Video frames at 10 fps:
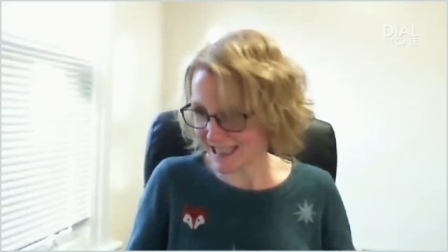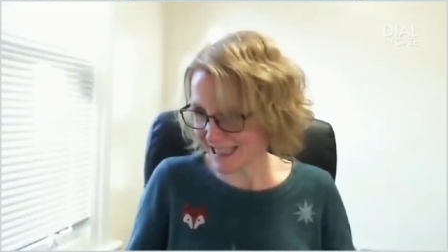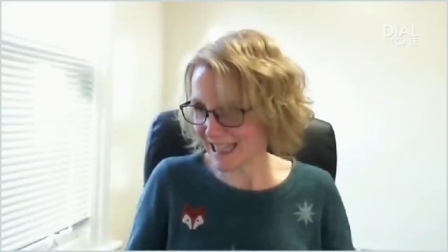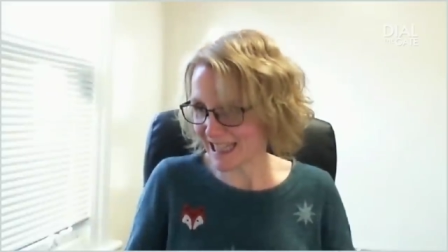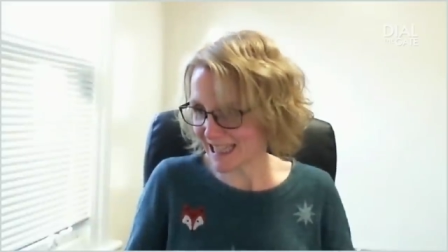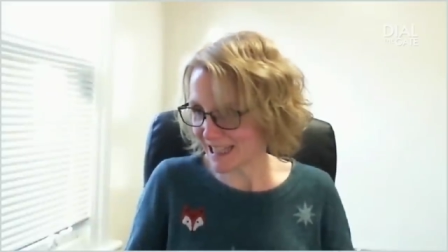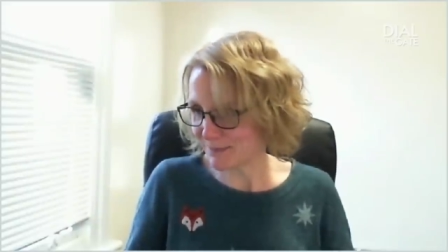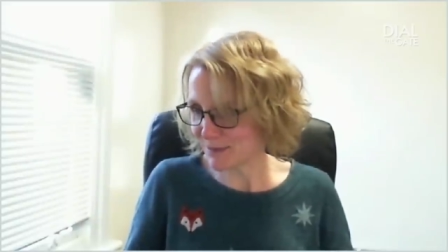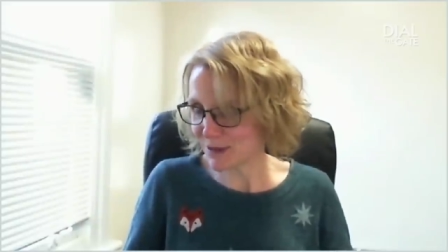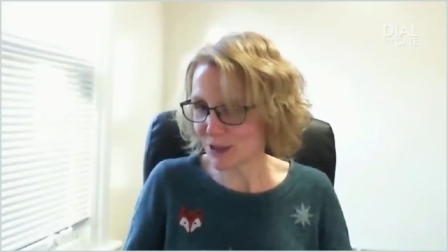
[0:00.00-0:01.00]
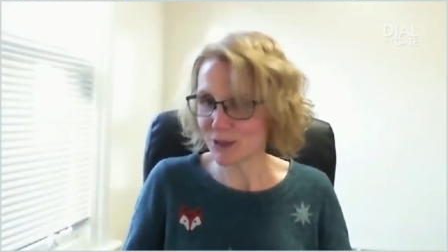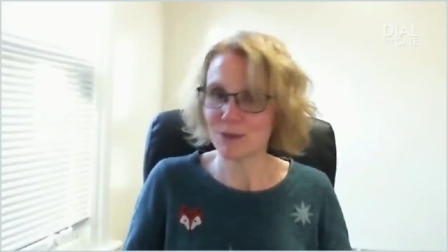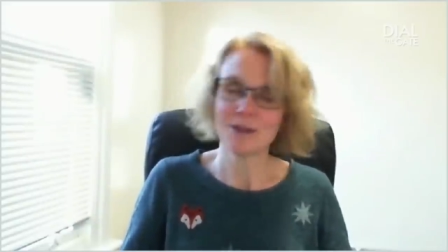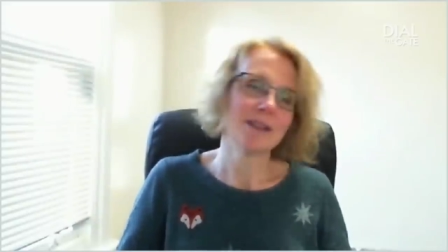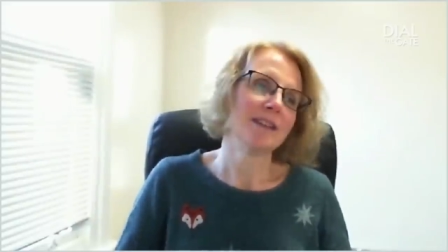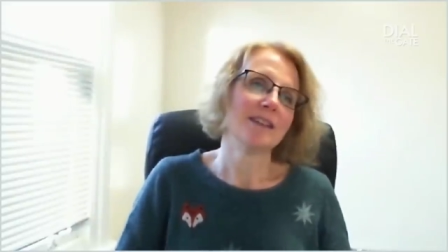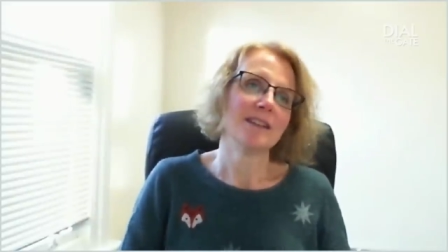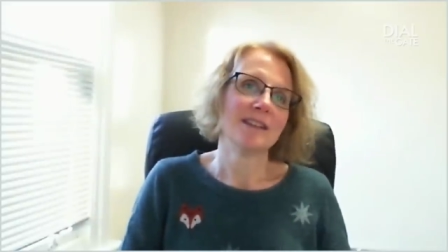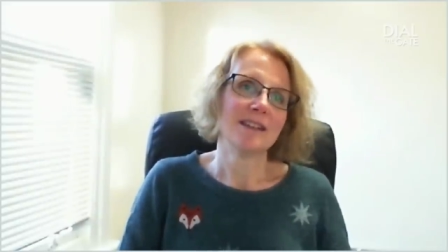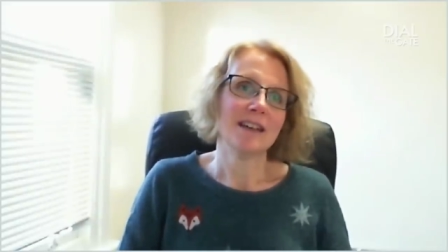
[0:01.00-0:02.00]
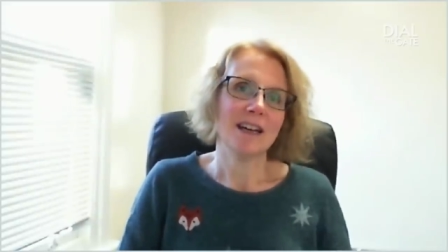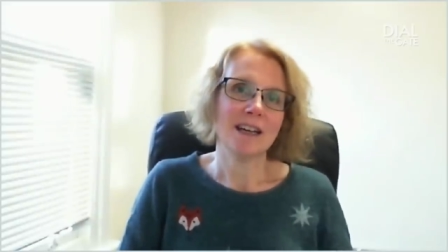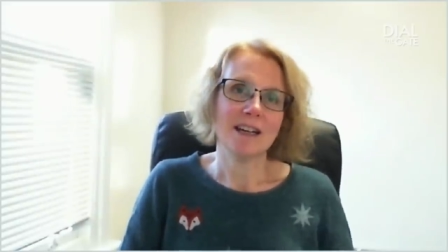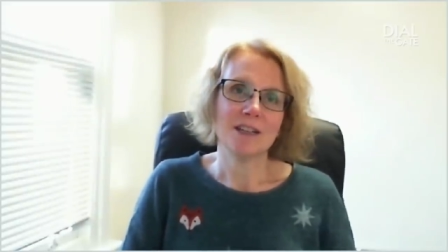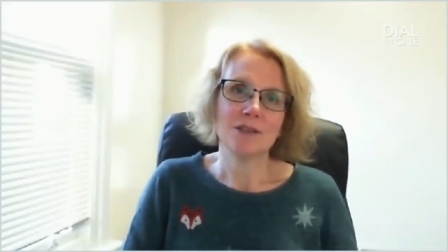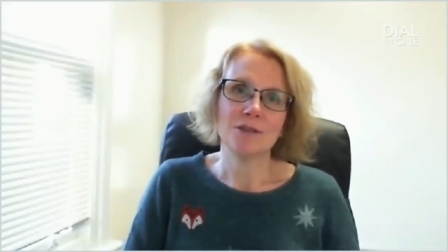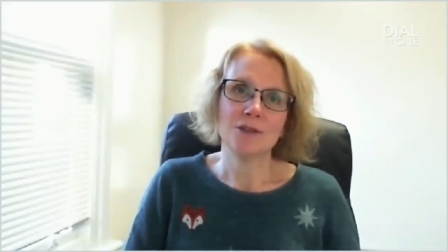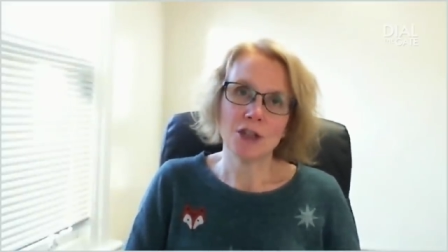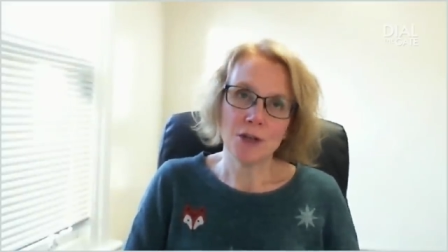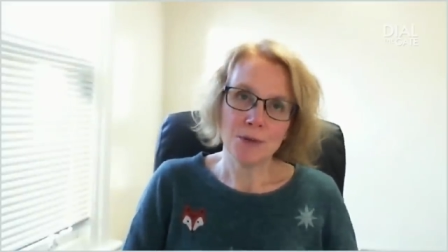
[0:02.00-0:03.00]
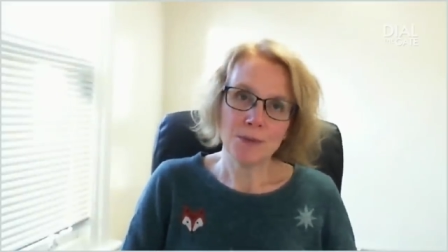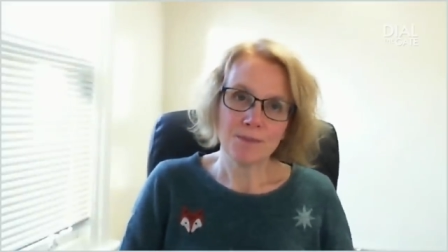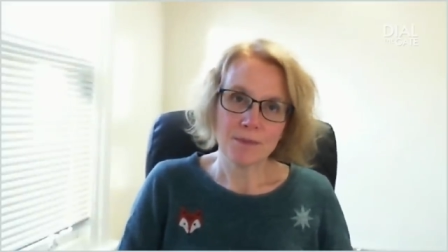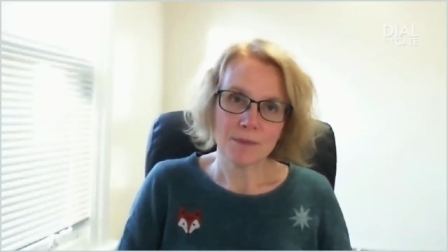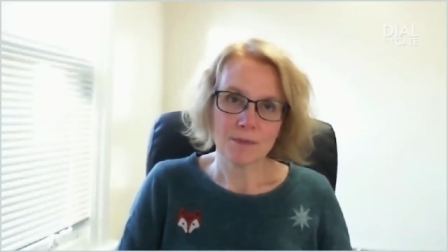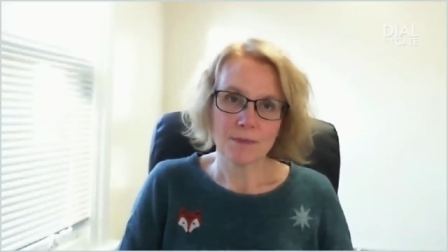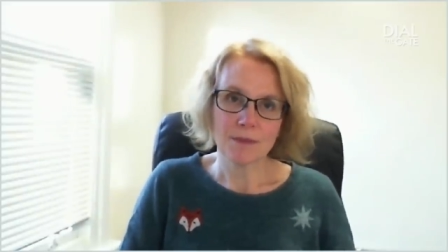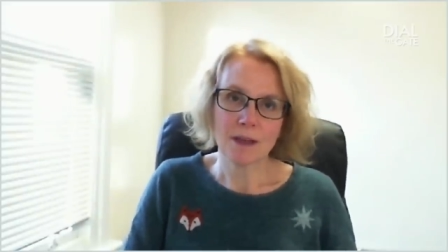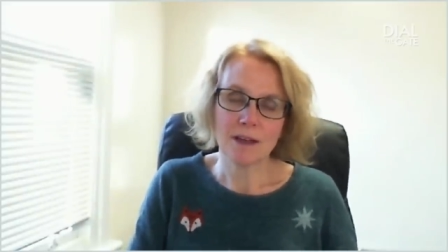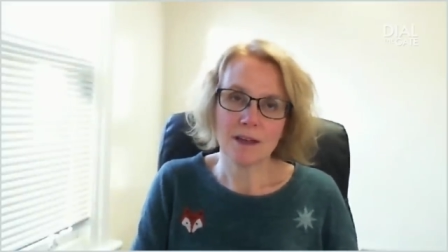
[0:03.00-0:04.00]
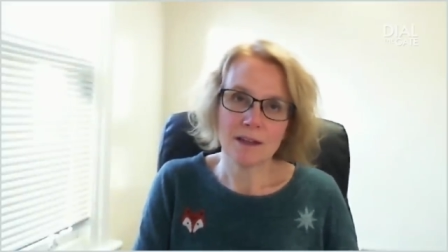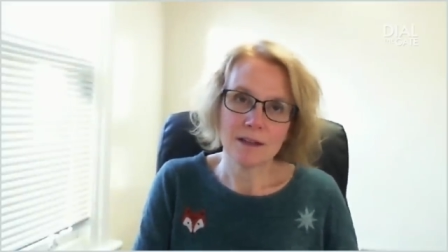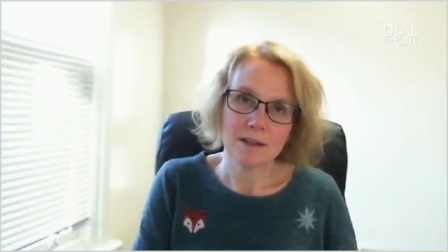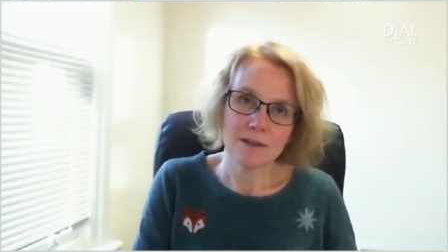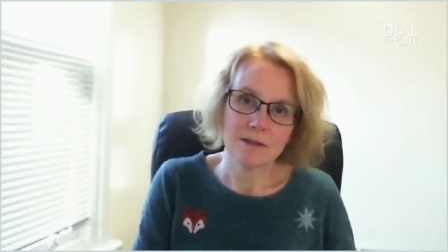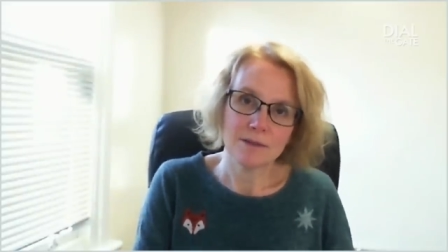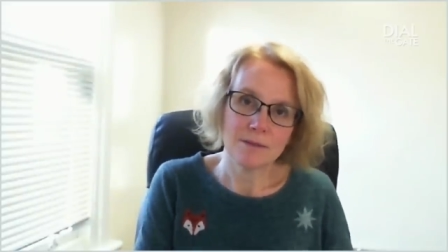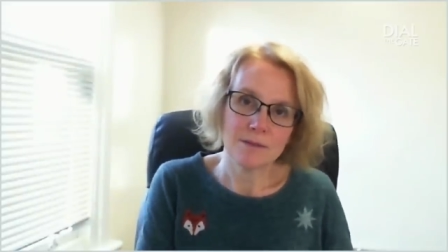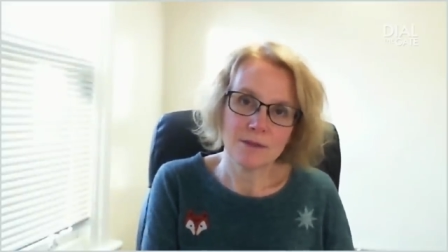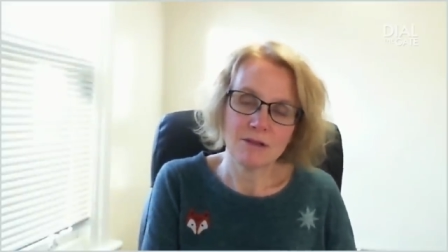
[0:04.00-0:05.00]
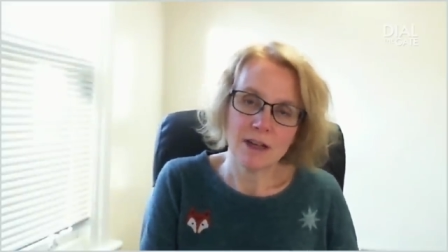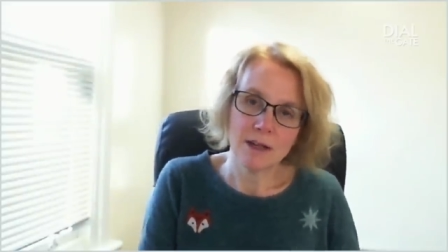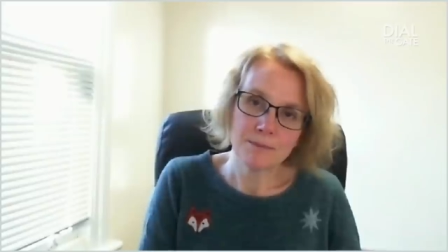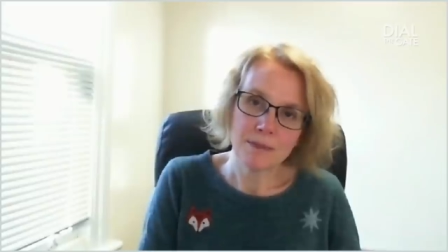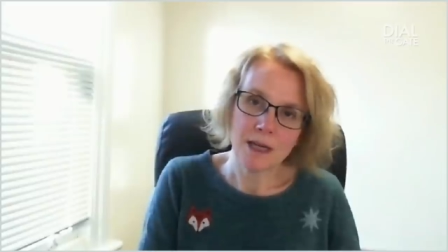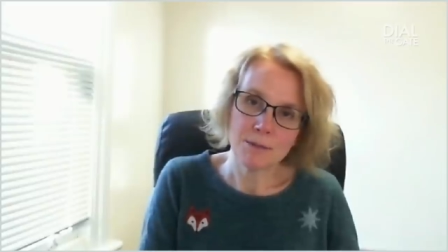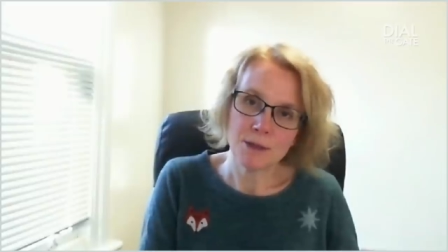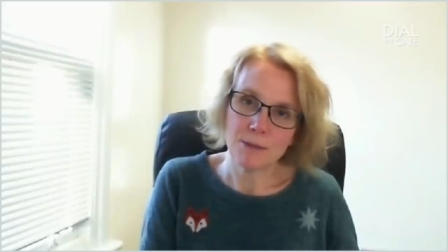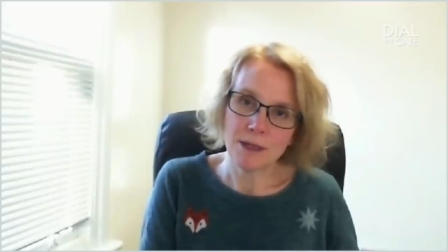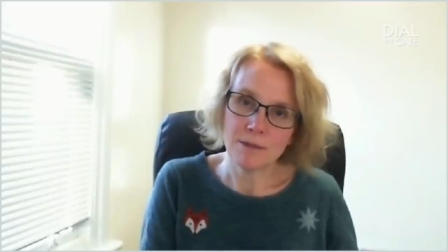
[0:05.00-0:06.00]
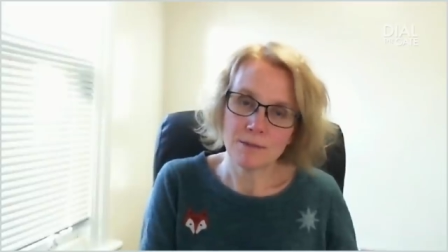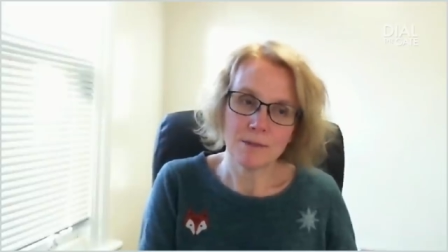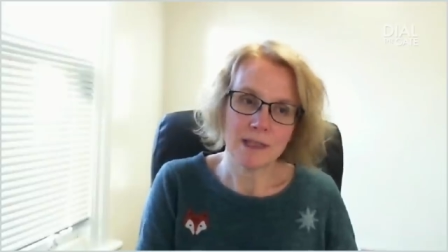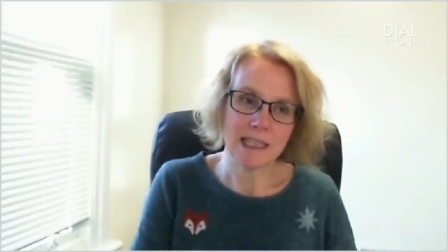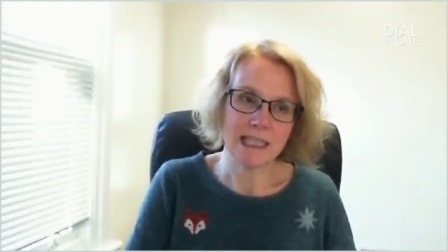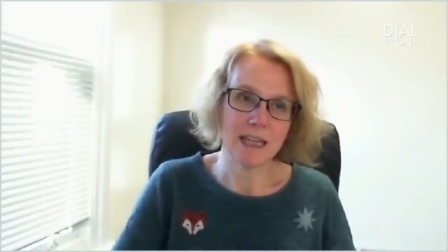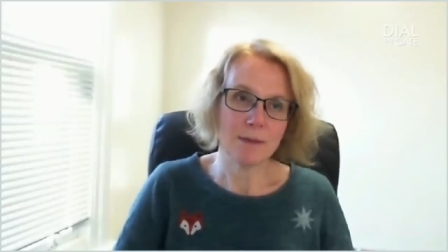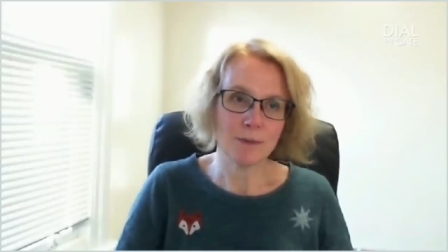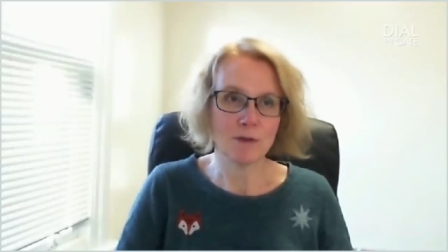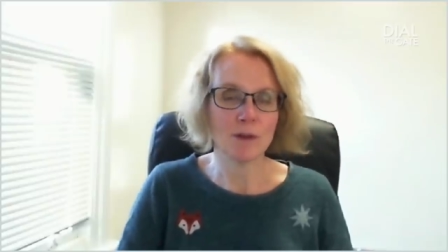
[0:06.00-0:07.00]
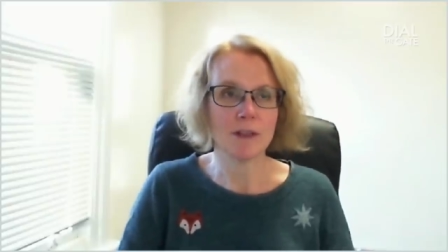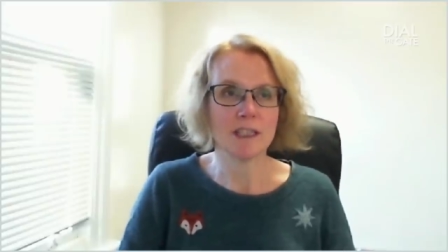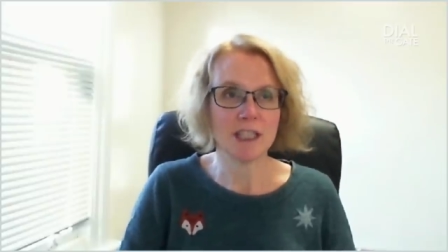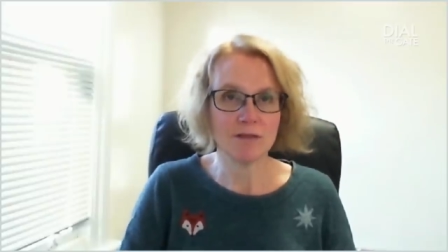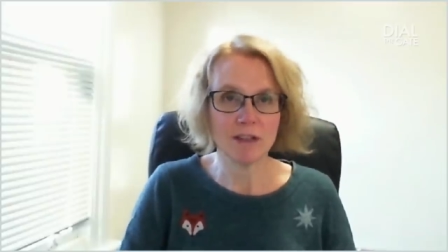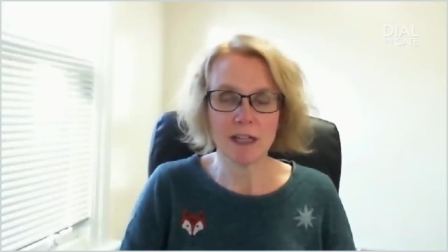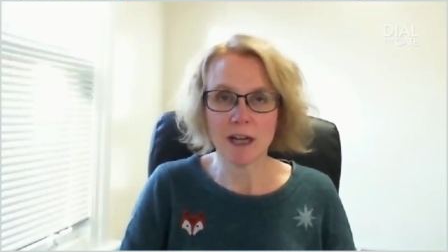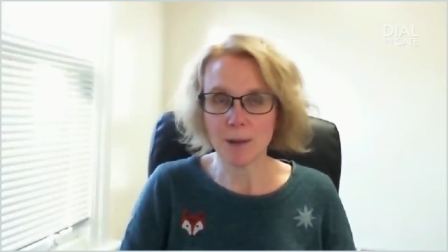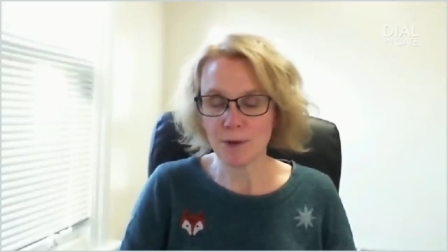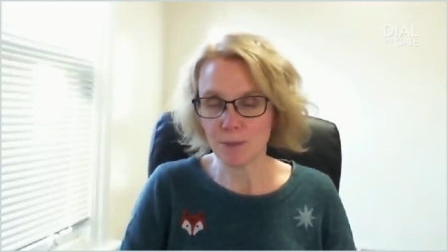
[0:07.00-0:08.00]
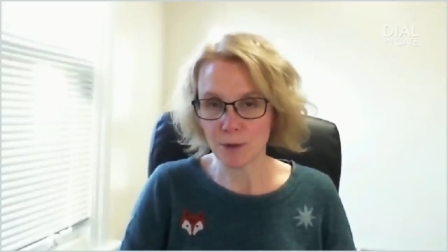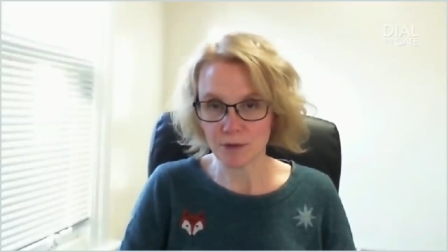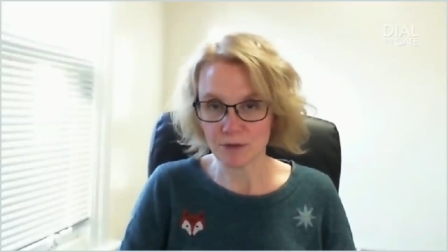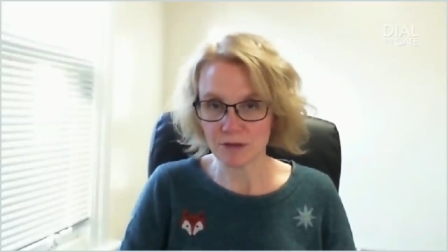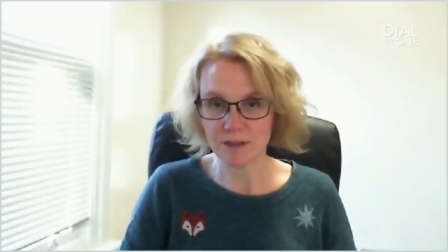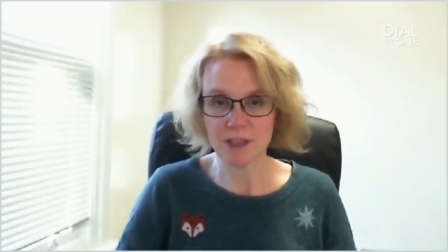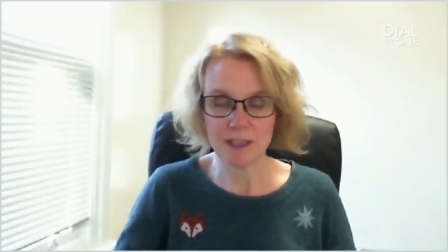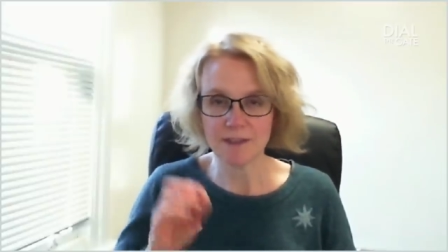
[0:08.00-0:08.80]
Exactly. So Joe Graham came to me and said, she'd written a couple of books for us, and she's